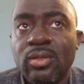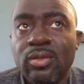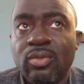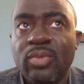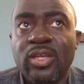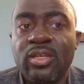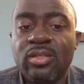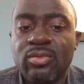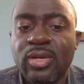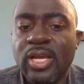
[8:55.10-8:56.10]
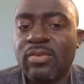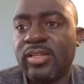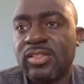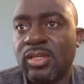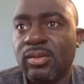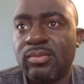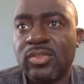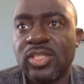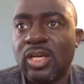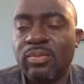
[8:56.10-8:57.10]
you may need to have like
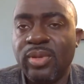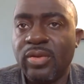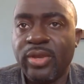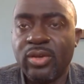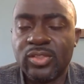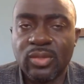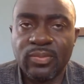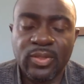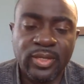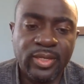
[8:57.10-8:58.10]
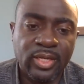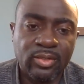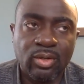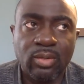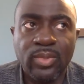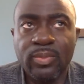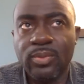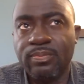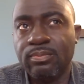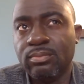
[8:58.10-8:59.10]
sound barrier or something like that, or maybe
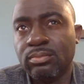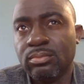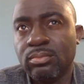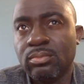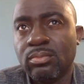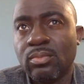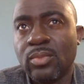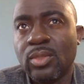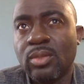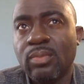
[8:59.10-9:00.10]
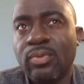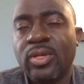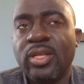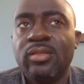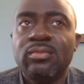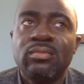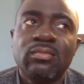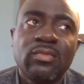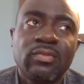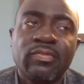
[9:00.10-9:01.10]
put it
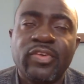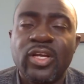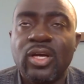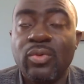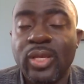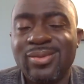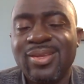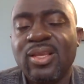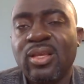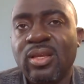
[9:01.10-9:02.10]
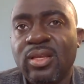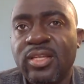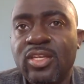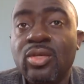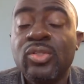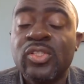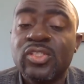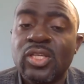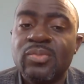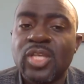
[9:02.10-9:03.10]
further away. The new
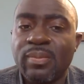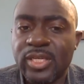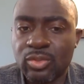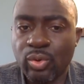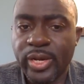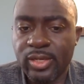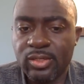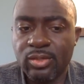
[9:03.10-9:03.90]
systems are much quieter